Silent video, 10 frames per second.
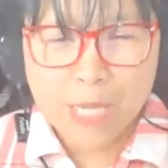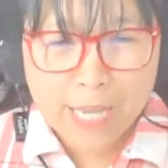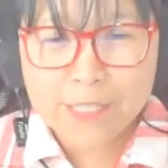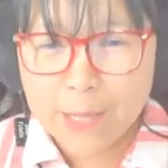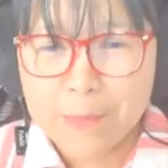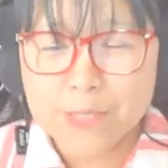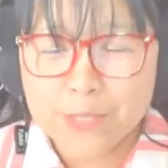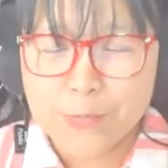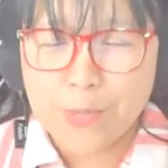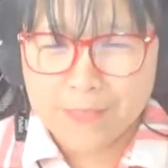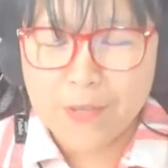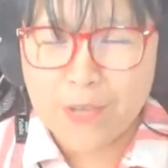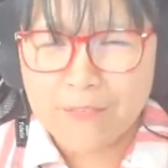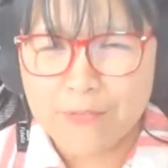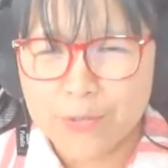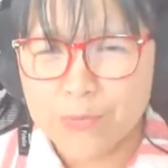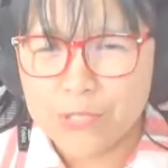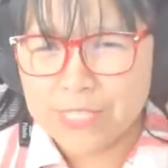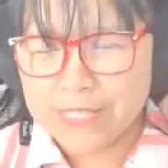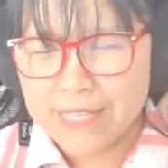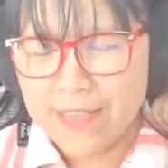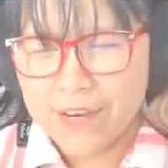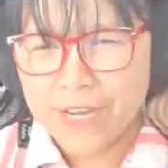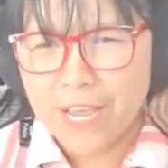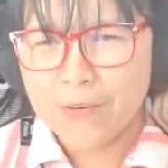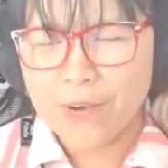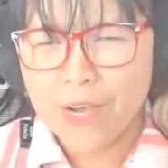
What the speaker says: I'm assuming that you have a community there now.